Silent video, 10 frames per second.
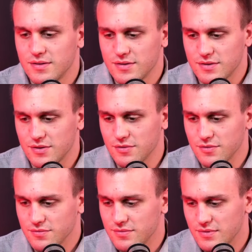
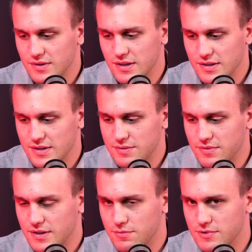So yeah,
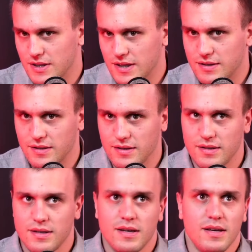that was like the
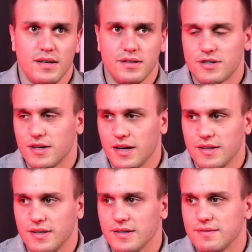initial idea.